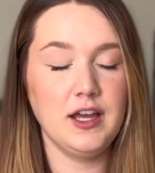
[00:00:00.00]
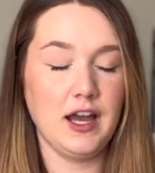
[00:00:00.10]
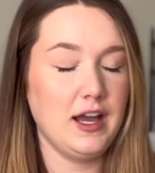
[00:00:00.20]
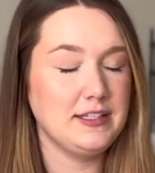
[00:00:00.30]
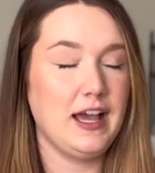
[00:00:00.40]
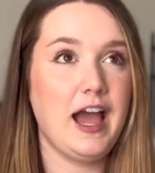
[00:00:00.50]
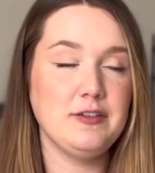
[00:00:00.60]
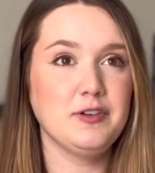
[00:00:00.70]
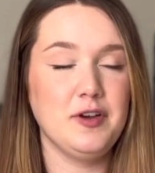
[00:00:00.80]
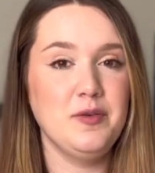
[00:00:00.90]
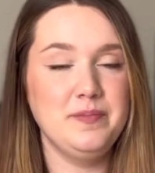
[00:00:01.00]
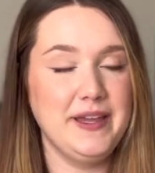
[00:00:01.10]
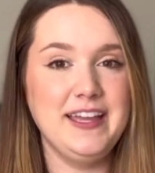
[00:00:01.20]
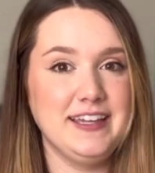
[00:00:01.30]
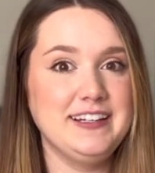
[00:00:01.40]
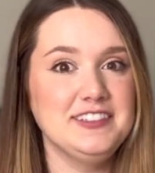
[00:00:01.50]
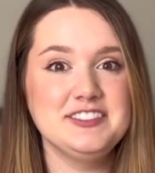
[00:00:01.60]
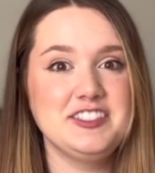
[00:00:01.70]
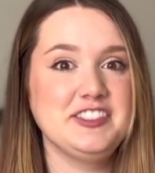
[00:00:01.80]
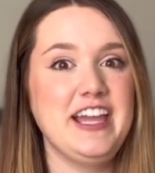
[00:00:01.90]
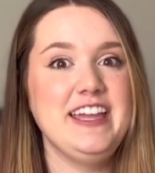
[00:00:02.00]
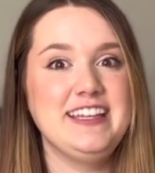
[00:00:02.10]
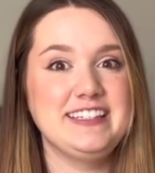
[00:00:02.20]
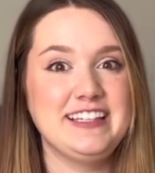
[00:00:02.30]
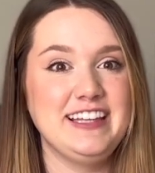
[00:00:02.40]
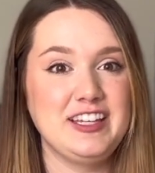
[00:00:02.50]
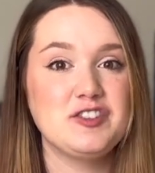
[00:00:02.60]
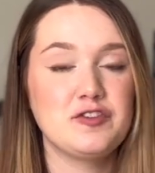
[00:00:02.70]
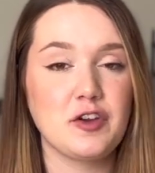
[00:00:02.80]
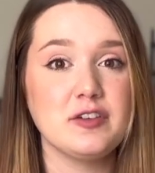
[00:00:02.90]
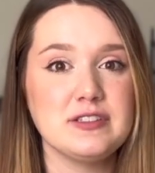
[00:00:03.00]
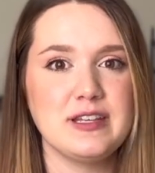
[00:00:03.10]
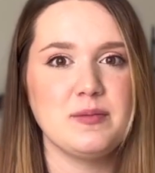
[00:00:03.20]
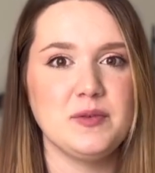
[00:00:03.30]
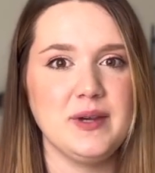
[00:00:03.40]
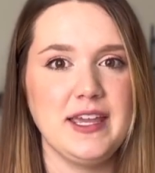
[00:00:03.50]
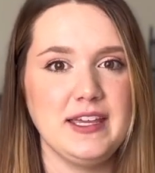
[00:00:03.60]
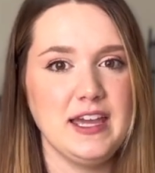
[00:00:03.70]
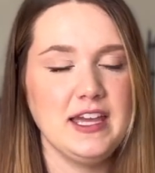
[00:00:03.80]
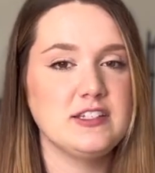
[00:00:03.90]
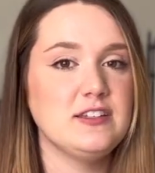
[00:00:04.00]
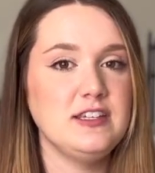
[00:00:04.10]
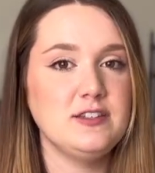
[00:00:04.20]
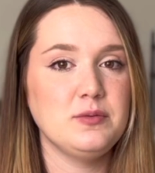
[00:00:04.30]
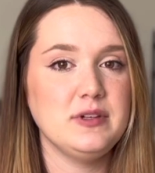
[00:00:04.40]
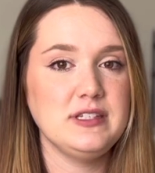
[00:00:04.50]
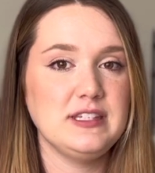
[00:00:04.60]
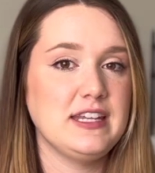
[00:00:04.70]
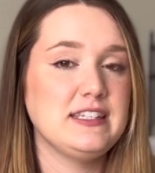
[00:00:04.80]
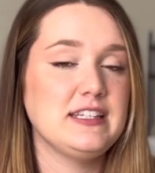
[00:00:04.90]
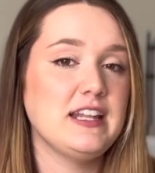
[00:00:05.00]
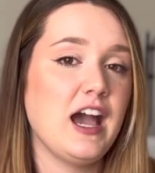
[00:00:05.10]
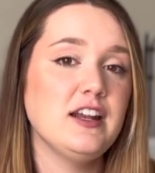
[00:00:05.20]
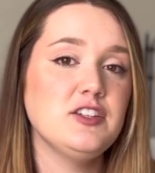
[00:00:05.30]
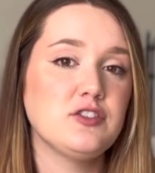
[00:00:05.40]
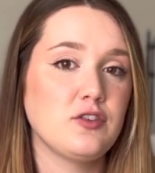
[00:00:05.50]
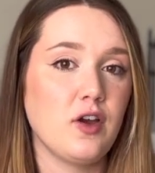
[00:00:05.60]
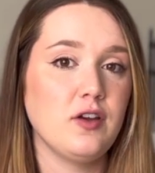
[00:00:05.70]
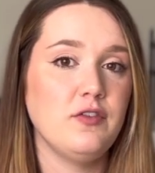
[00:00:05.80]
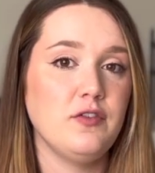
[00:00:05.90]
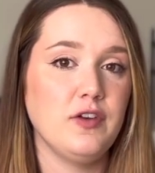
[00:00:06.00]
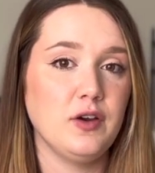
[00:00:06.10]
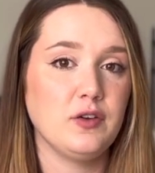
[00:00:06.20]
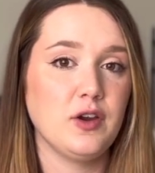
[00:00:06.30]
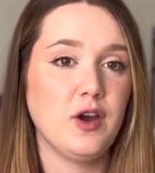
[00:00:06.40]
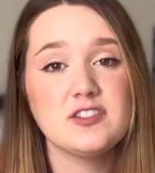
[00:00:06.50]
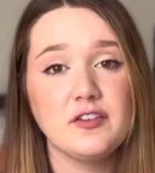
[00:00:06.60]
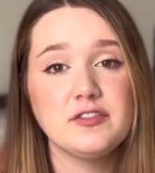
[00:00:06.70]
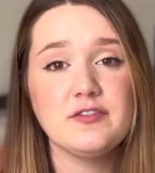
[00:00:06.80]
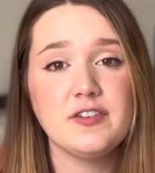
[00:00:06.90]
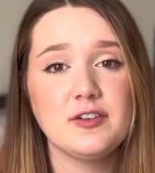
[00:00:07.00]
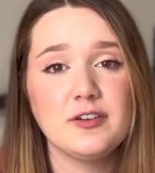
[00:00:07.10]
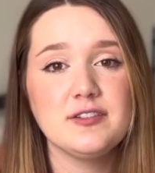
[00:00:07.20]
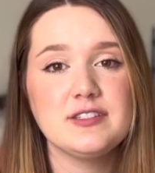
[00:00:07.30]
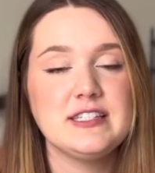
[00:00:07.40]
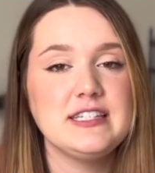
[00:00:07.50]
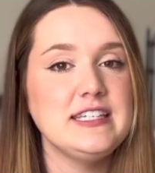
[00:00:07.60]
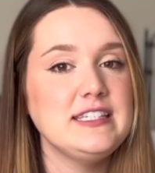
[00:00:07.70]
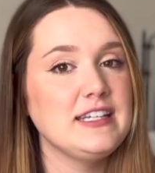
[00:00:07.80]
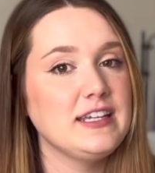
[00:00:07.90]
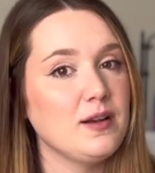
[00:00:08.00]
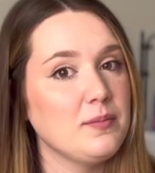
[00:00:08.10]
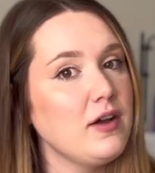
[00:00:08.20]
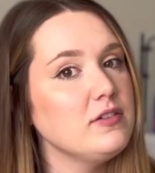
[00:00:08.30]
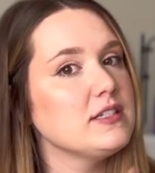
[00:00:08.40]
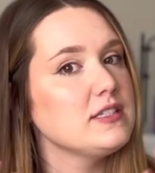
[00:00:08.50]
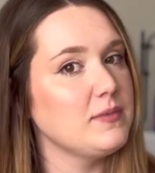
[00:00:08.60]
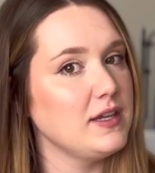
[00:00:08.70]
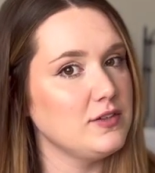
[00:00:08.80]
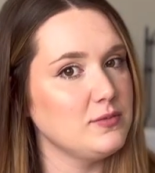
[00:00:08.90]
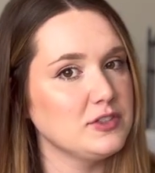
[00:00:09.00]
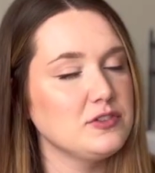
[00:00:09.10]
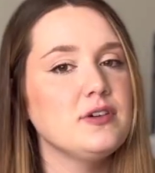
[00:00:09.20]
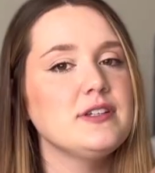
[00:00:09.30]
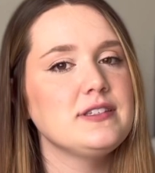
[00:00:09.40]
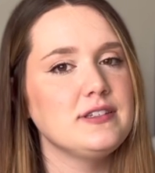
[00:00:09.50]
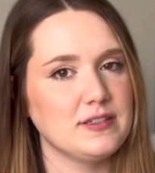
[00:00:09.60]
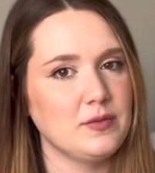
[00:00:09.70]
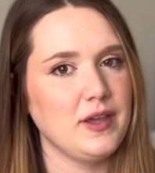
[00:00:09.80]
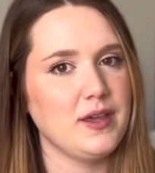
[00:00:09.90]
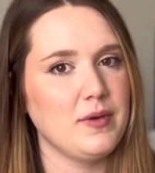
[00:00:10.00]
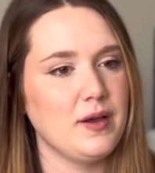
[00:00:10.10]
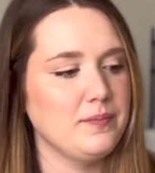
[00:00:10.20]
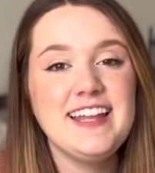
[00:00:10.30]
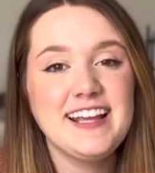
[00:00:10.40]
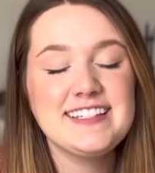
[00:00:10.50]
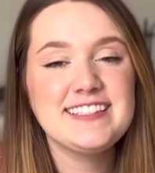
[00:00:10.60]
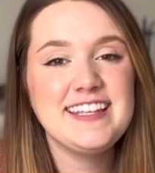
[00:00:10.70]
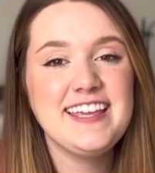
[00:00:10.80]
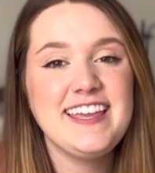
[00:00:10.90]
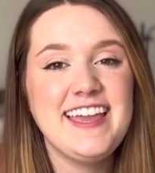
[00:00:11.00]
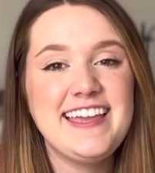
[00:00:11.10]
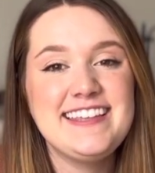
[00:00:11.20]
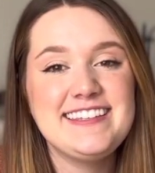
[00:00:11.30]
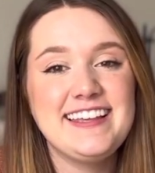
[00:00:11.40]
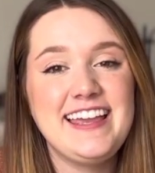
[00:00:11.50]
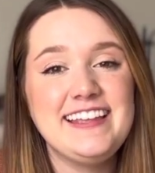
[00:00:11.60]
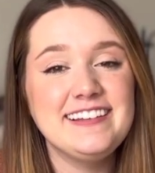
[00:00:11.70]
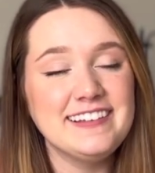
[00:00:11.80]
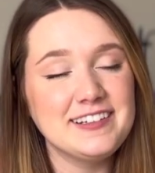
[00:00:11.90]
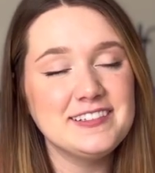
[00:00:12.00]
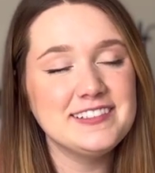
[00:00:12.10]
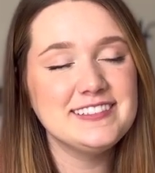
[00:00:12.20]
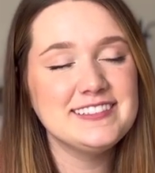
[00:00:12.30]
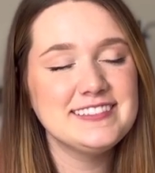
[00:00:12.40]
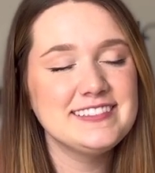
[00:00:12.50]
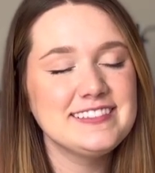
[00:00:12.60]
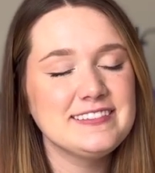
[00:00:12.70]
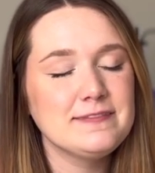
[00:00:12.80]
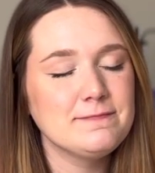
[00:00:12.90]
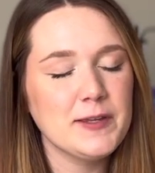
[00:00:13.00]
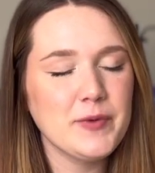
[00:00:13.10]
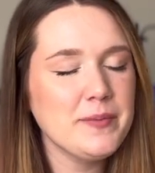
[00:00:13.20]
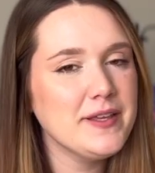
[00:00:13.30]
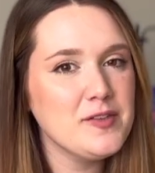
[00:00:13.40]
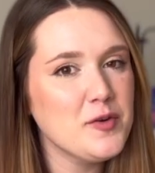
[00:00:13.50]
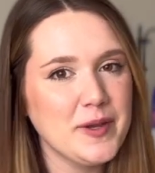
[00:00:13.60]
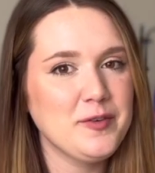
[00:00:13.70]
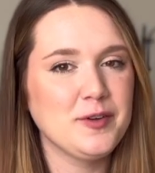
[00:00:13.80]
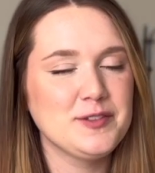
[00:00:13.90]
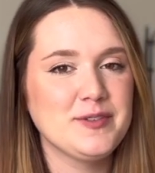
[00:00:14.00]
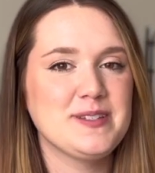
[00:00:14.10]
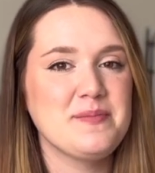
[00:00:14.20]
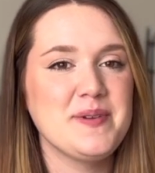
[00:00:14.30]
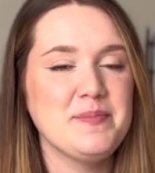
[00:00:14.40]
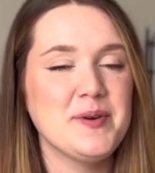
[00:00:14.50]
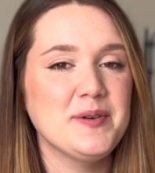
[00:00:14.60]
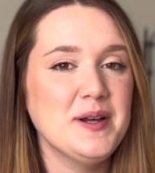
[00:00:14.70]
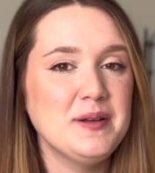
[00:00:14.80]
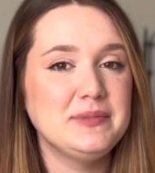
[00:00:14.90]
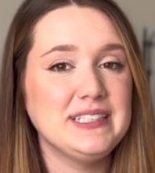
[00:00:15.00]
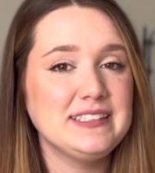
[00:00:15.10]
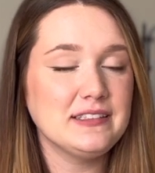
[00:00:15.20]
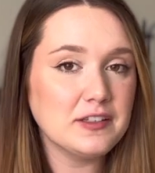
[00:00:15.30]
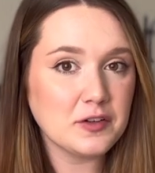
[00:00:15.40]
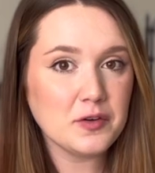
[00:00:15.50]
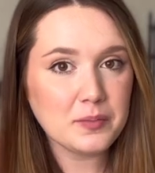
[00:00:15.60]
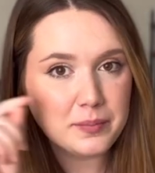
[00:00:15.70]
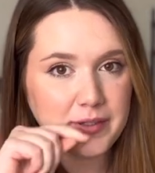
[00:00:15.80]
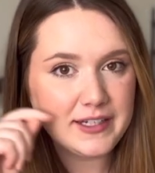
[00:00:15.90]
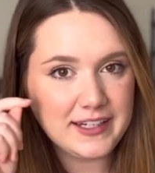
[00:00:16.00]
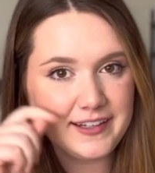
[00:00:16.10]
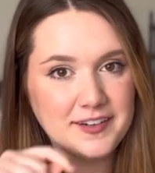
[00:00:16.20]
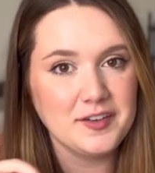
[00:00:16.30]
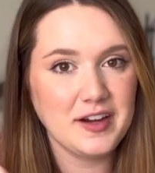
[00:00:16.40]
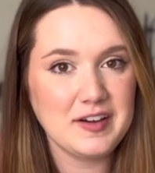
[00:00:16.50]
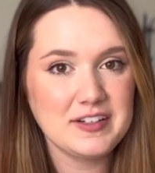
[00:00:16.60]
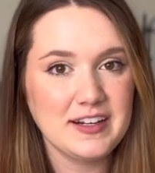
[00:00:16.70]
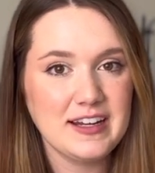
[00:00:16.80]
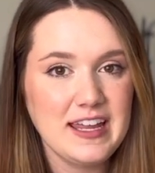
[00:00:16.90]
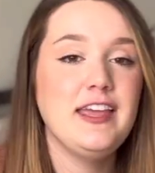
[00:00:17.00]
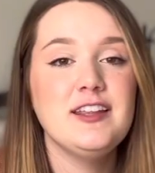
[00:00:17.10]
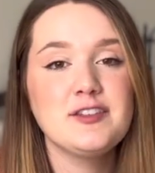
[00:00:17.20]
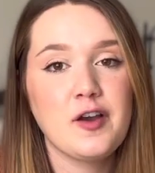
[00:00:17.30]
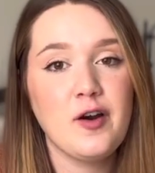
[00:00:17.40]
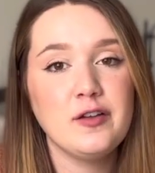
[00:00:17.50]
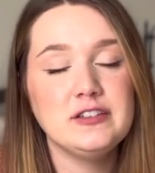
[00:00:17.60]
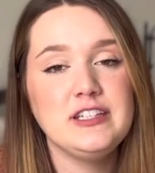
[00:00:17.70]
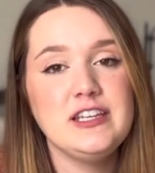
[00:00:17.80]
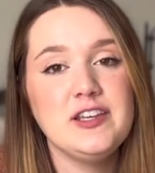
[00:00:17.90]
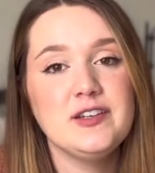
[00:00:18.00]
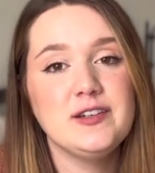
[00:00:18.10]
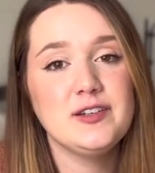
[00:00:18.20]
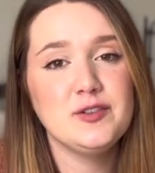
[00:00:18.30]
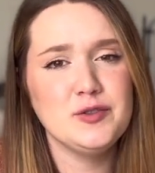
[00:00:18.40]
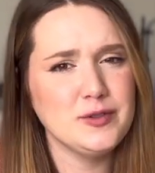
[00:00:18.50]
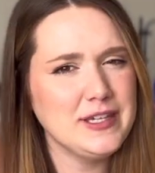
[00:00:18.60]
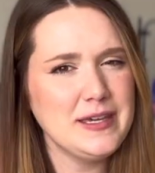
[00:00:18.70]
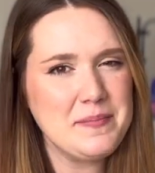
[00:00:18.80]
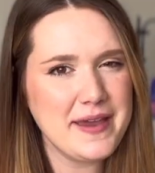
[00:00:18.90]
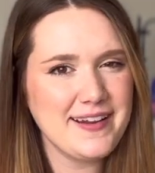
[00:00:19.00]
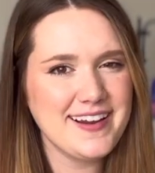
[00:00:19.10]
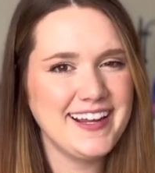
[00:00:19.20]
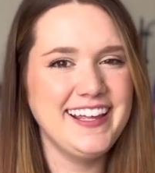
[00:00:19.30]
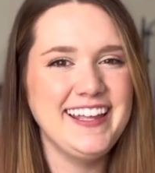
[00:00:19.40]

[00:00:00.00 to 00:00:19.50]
his eyes will go big and it'll shake because it like startles him awake. So these ones, it's not as strong of a Velcro, softer Velcro, so it's easy to get him out, doesn't make too much noise, doesn't wake him up. Next thing is a little, it might be a little bit gross for some people, but it's a little Boogie getter outer. It is called the Oogie Bear.